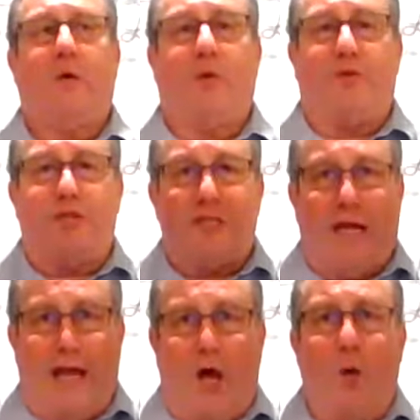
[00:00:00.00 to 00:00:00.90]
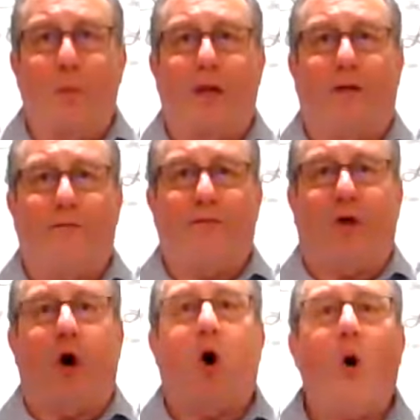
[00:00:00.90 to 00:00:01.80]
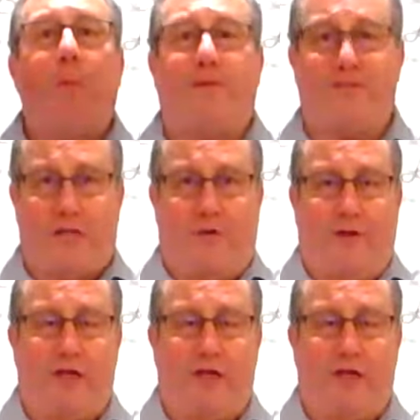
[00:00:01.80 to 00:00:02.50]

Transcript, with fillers: with this helmet of the hope of salvation.